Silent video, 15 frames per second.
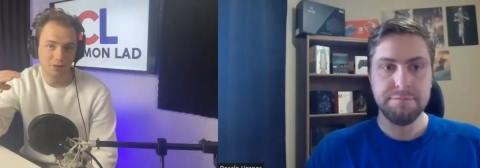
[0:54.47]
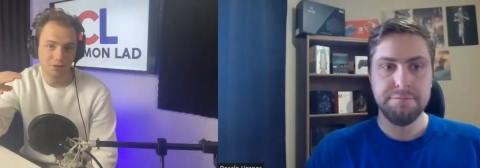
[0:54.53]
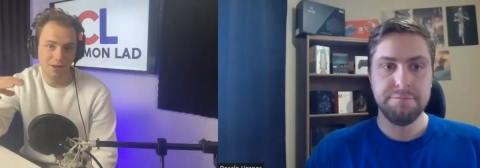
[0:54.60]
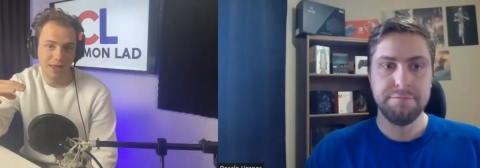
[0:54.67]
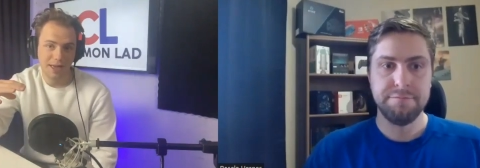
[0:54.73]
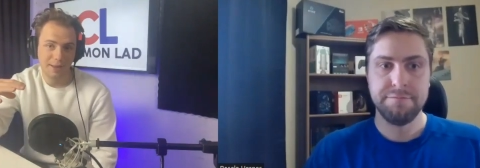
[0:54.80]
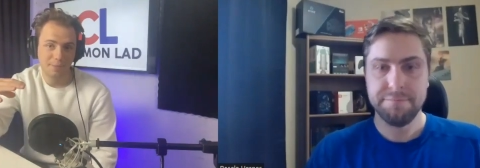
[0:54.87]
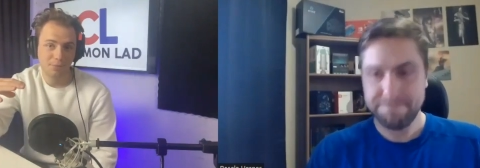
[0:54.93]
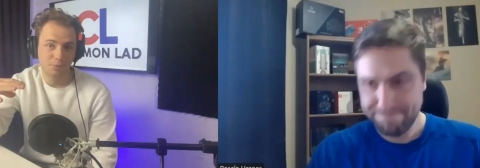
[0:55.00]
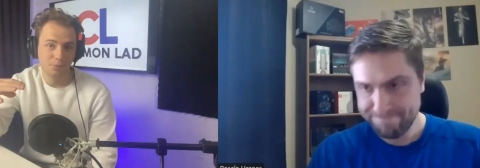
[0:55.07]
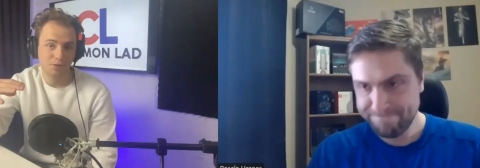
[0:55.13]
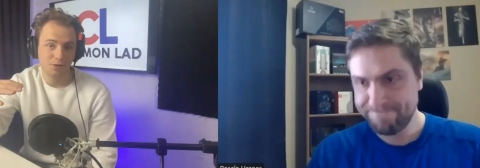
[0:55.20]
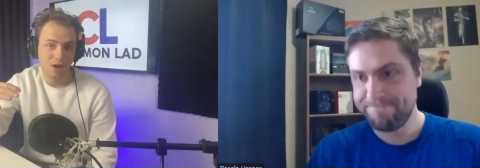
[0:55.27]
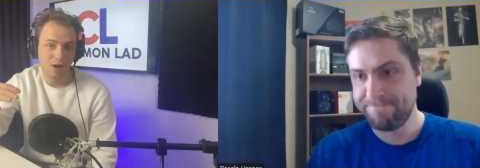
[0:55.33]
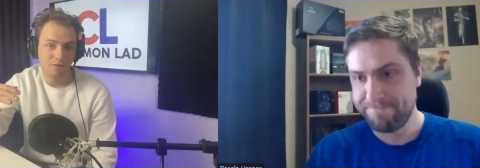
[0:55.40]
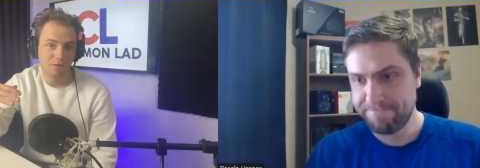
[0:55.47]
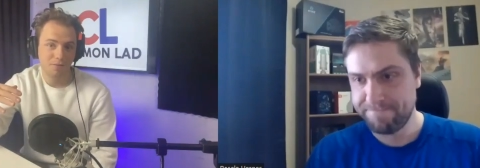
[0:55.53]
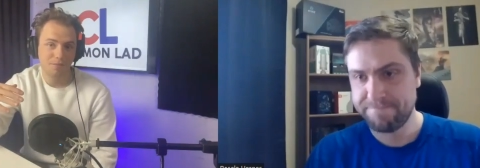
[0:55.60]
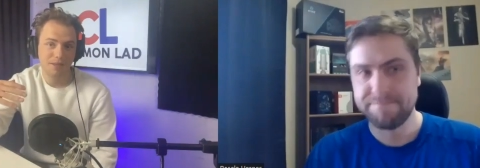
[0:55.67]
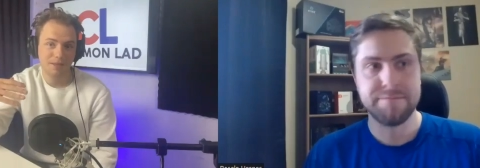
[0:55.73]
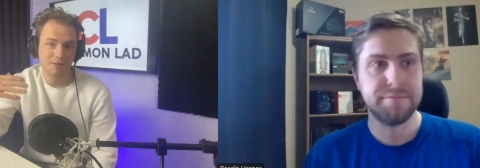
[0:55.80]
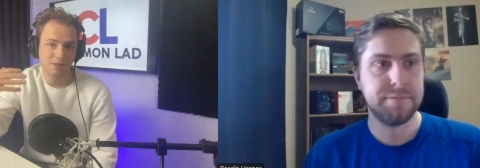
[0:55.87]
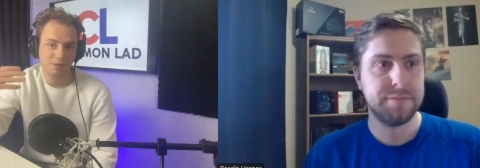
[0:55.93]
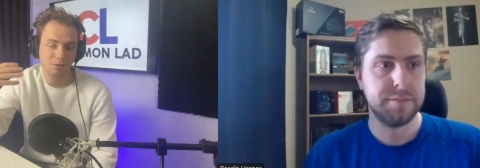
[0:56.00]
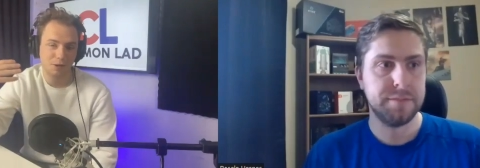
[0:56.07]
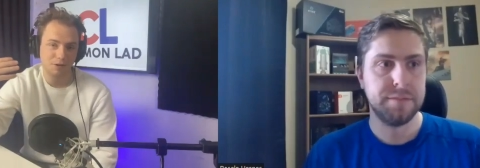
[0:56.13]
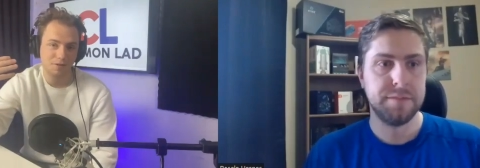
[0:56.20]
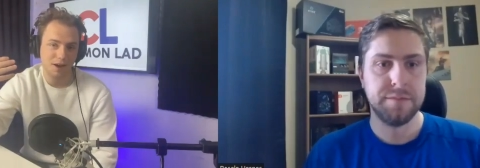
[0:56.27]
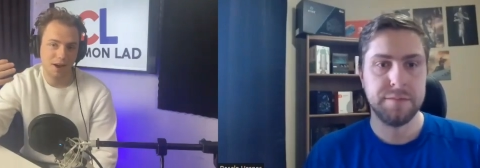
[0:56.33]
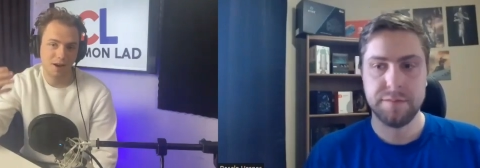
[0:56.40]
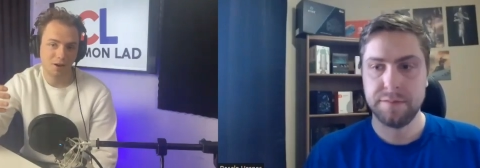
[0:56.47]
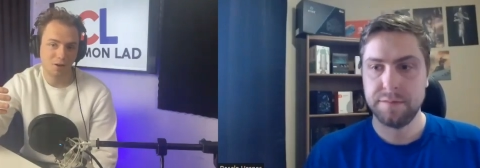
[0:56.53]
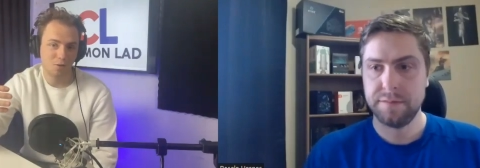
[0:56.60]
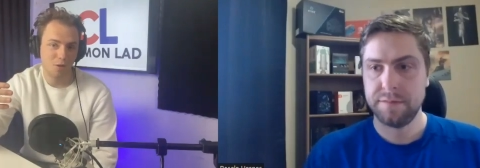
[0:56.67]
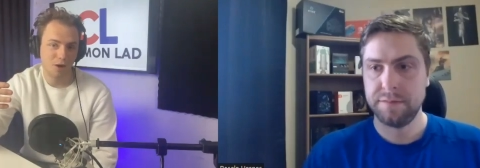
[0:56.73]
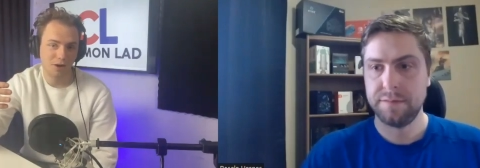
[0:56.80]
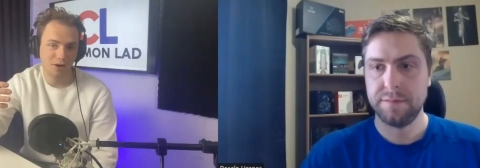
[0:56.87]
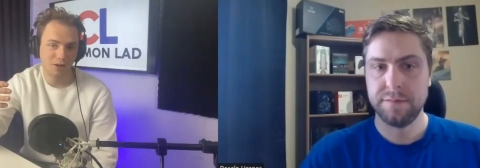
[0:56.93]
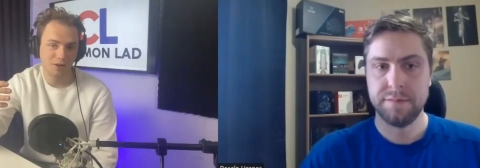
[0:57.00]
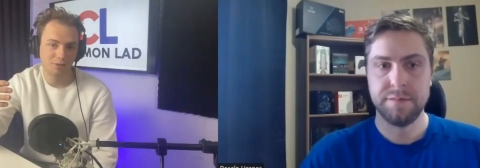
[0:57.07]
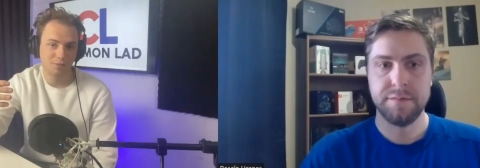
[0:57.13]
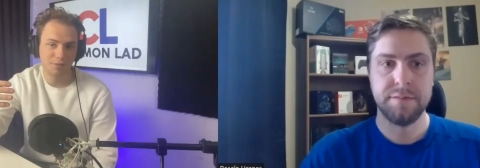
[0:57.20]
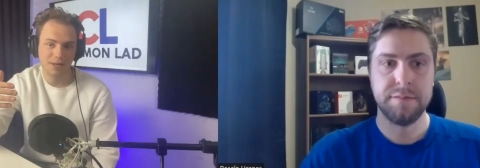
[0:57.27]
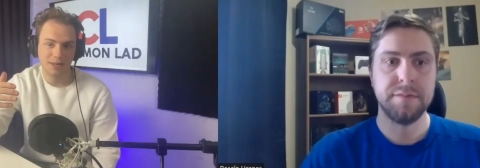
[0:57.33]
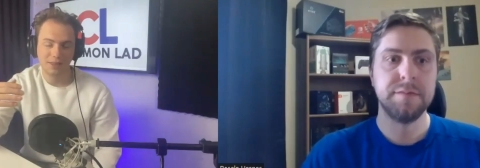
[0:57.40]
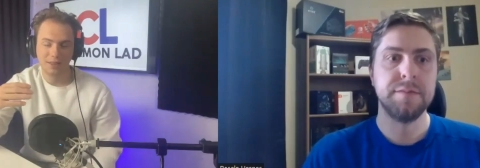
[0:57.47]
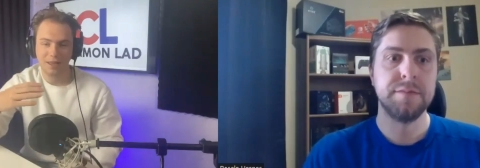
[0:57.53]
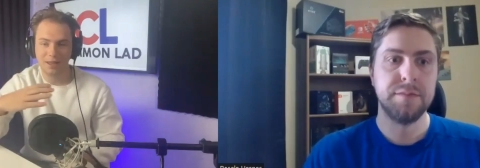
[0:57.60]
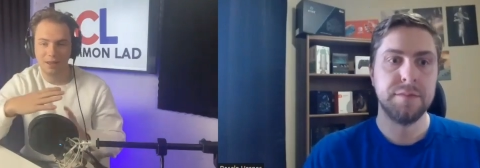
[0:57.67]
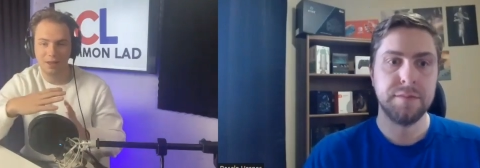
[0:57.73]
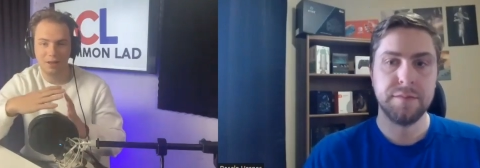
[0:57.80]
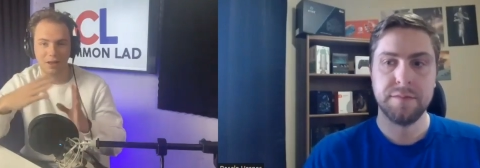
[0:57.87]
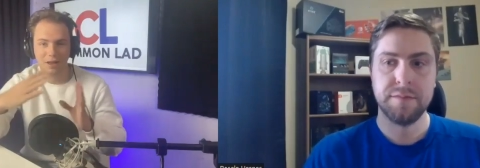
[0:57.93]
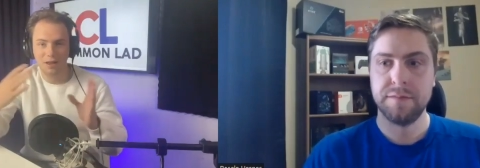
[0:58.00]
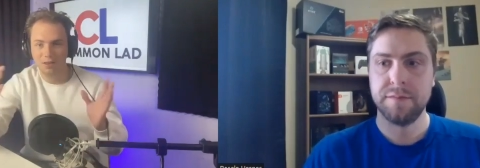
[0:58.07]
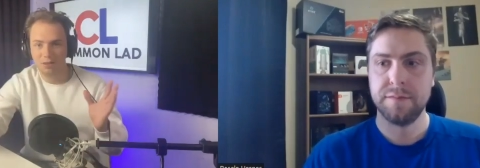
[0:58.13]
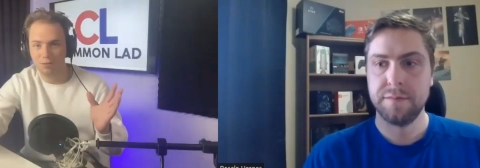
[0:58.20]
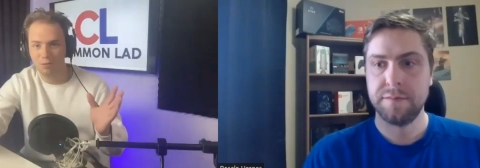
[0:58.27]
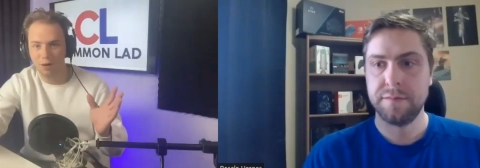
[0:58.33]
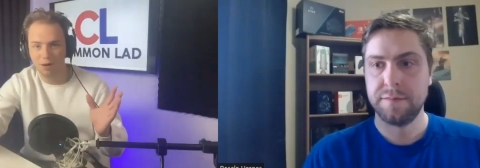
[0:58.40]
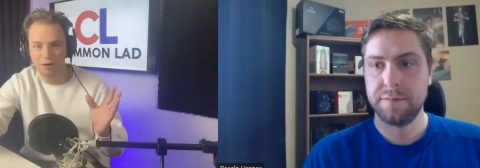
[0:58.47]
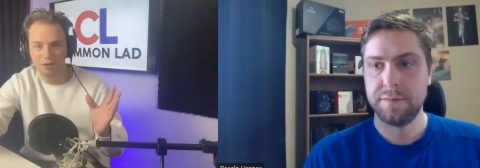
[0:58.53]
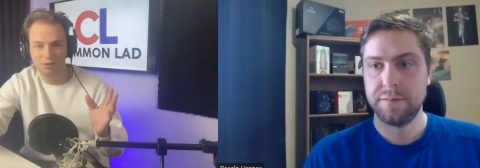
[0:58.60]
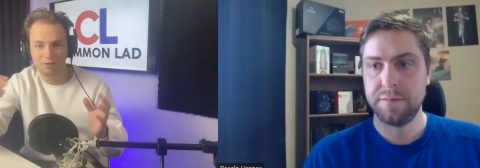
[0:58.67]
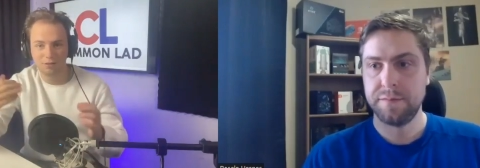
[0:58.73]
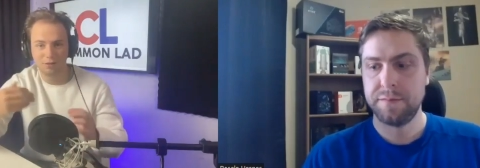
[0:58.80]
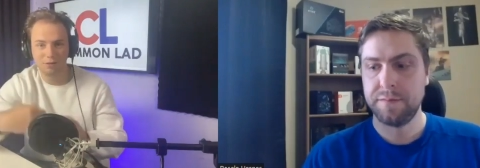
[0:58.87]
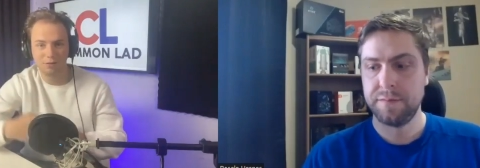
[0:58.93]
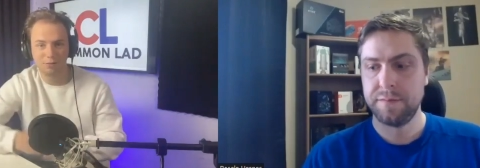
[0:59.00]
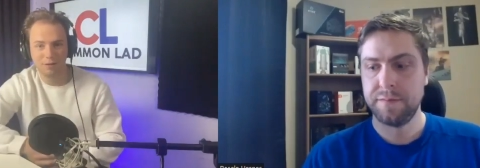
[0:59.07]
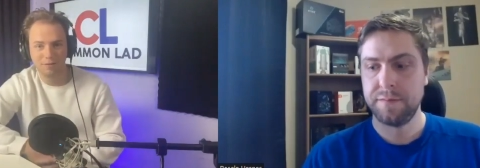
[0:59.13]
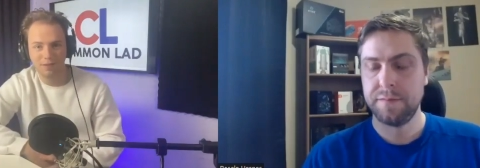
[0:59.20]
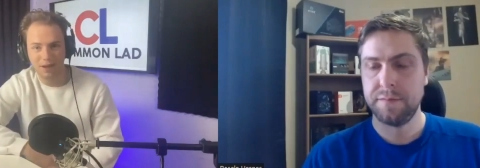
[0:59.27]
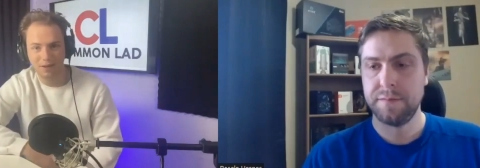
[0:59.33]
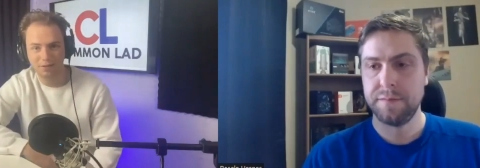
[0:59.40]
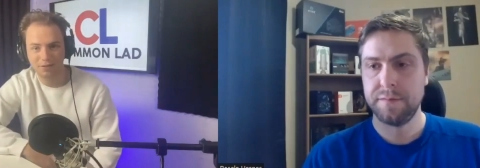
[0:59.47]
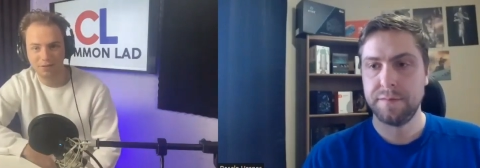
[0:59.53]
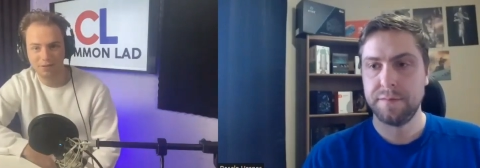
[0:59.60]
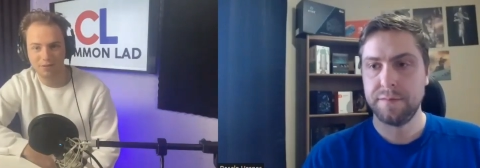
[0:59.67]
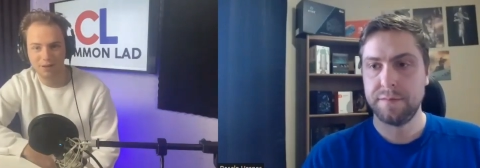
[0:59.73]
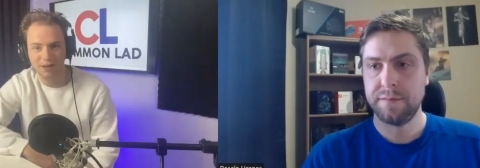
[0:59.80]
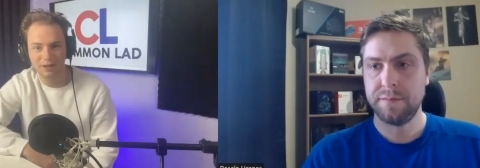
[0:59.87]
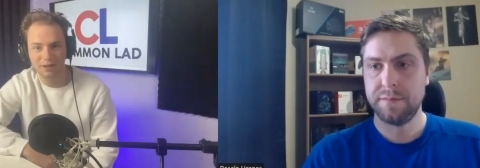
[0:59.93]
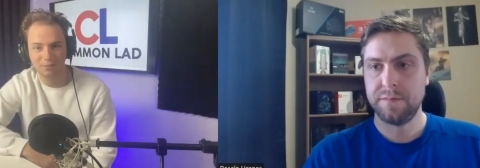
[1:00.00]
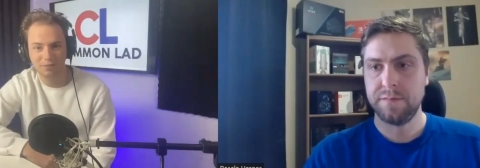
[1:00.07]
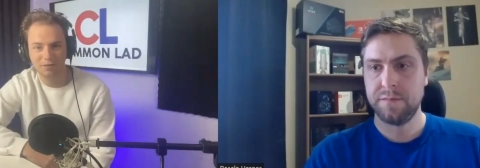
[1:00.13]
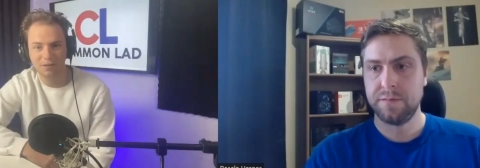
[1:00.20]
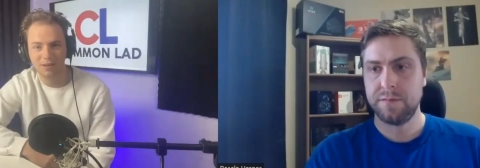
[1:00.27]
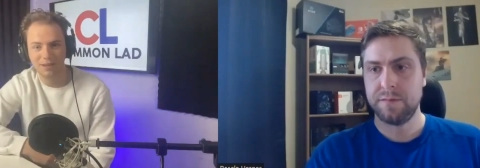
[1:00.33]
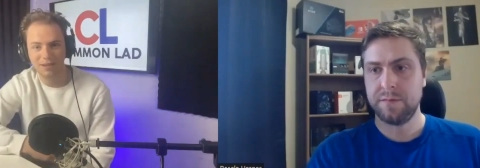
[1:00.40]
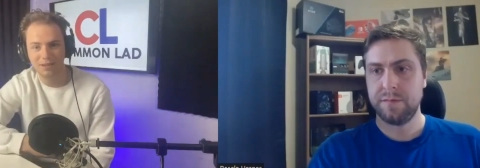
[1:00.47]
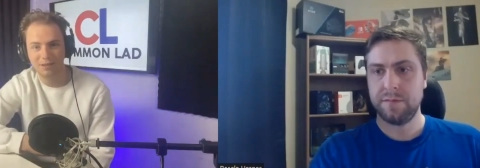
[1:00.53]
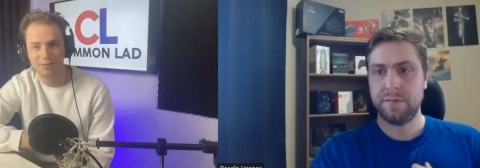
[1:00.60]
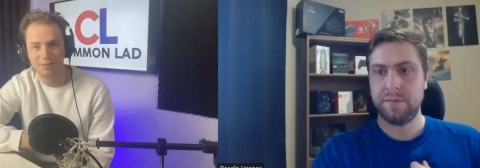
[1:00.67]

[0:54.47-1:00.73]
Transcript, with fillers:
Speaker 1: games, which often means that we have higher quantities, meaning that Throughout our stores, we have thousands of items that need to